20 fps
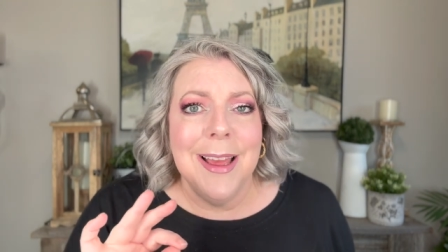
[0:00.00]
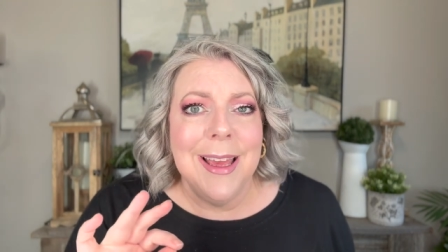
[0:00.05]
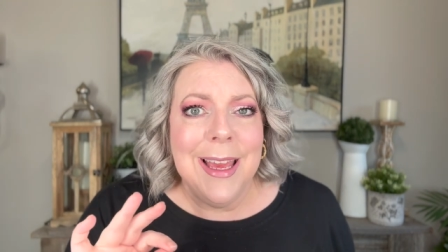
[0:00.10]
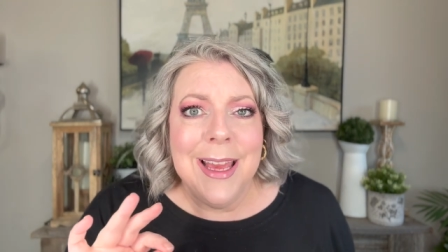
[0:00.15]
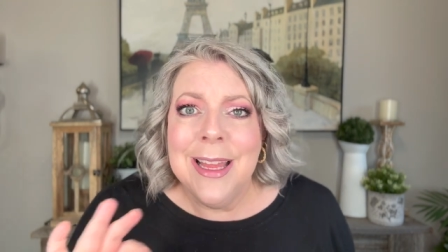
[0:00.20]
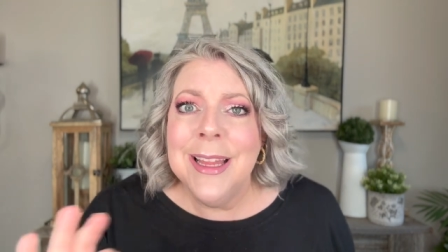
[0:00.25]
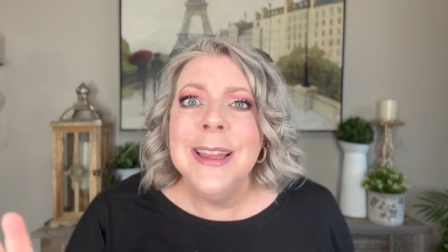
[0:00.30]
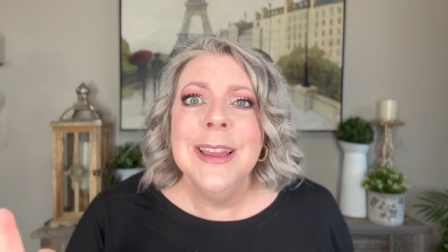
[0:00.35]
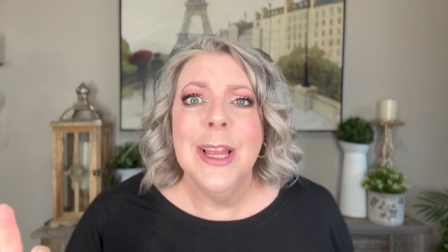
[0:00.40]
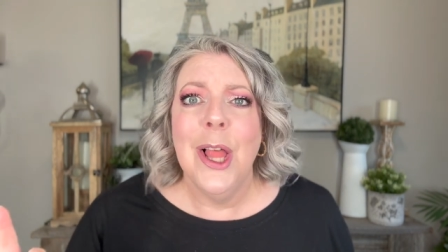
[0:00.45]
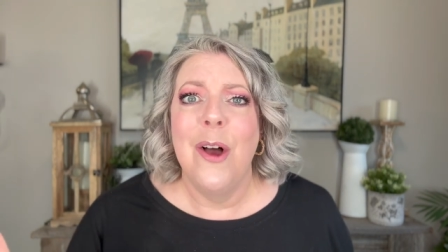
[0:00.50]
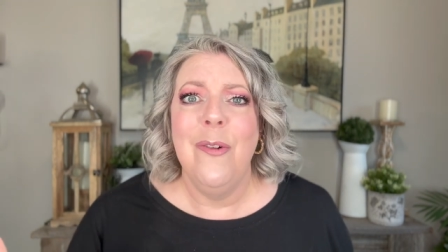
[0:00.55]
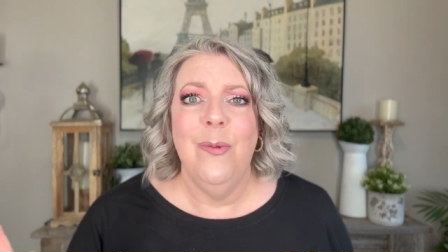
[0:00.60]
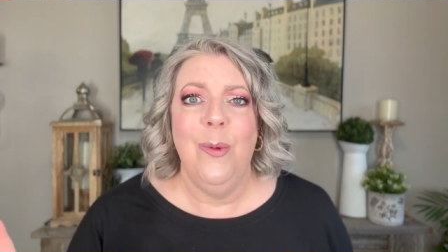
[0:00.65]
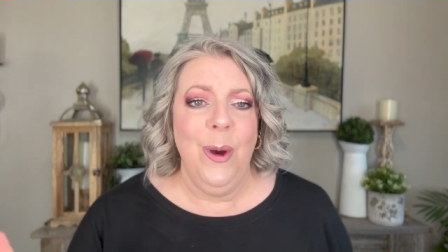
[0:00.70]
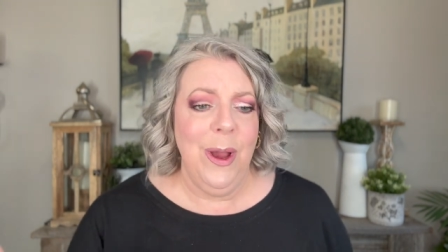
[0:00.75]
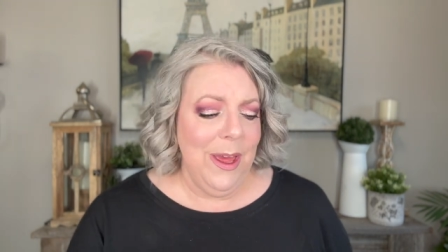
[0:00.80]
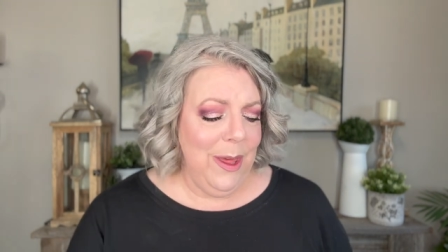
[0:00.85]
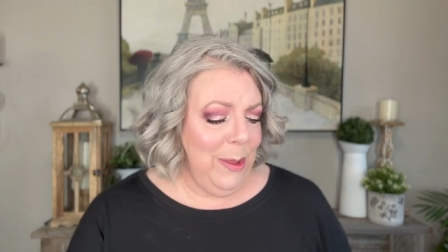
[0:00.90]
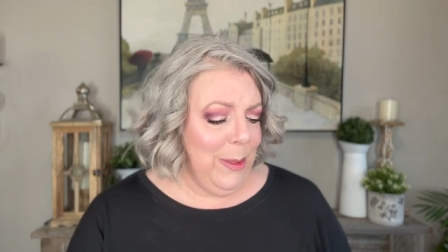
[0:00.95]
in love
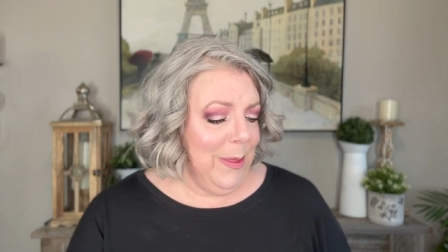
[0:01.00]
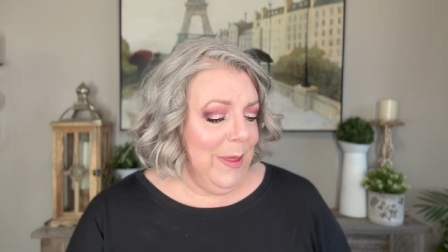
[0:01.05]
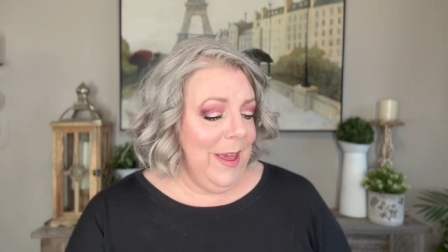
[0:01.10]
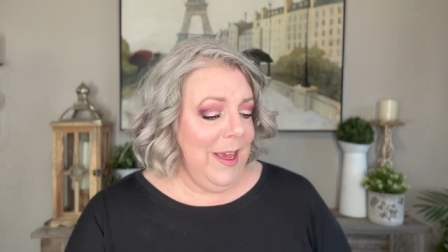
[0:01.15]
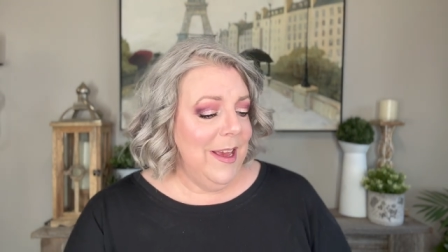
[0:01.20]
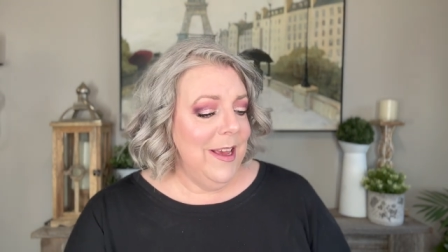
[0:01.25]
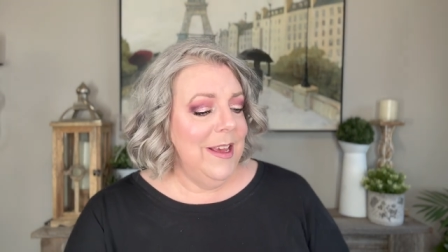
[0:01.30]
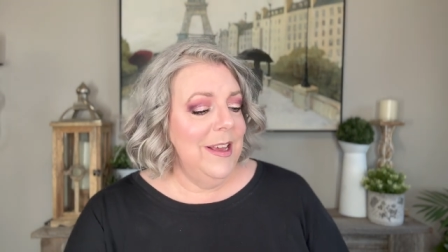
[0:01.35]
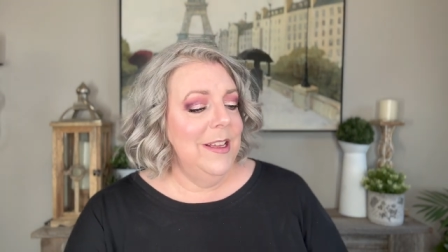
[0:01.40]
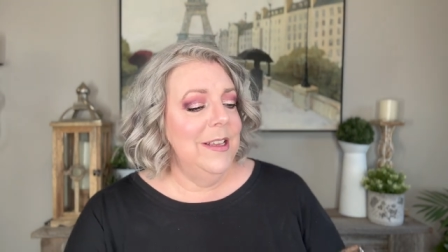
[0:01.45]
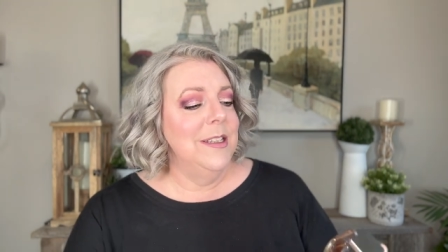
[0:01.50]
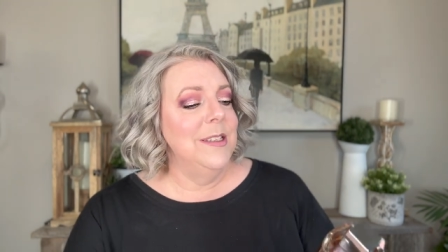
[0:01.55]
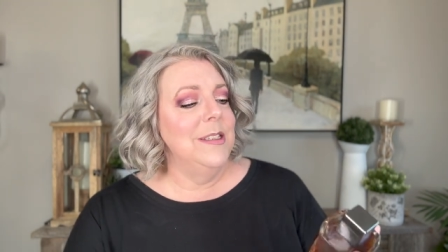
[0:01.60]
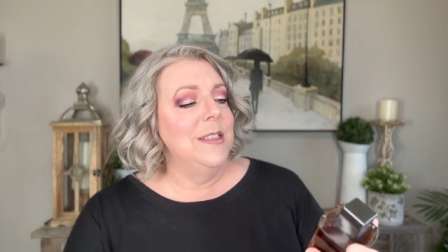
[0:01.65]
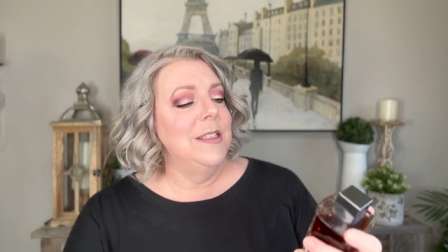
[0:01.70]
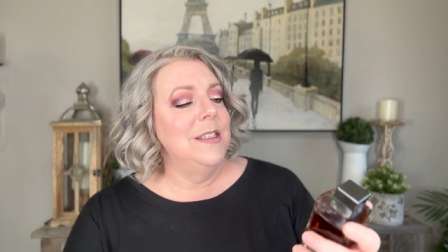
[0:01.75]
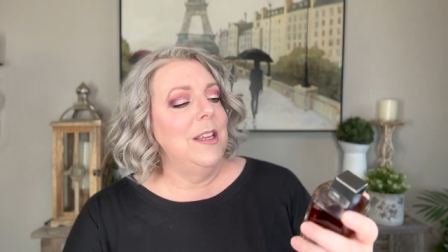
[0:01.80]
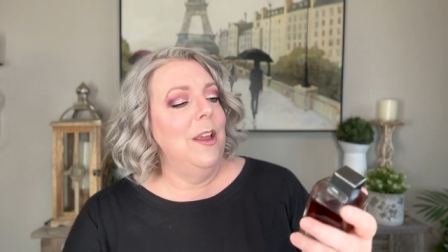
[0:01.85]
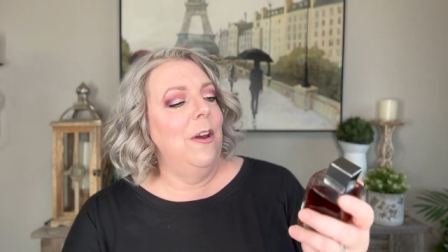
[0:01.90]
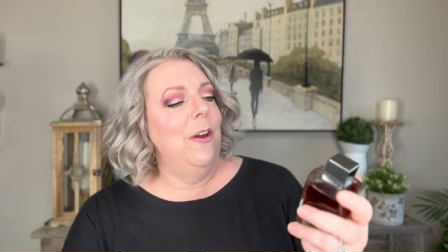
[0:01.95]
with
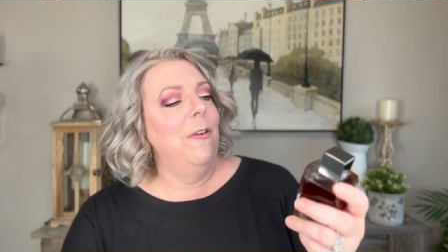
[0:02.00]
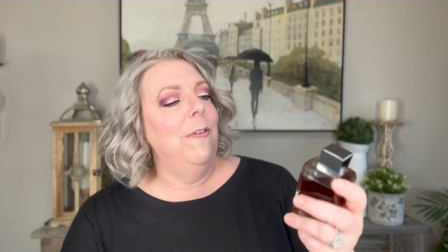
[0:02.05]
is